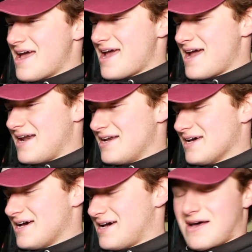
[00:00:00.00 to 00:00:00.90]
and
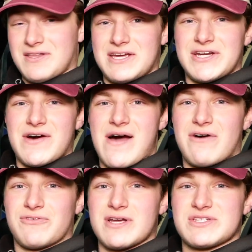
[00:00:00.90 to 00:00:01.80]
uh, I'll let you know
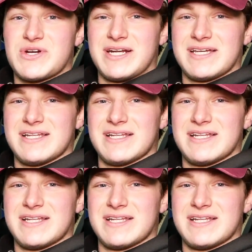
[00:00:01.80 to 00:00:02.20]
how frustrating it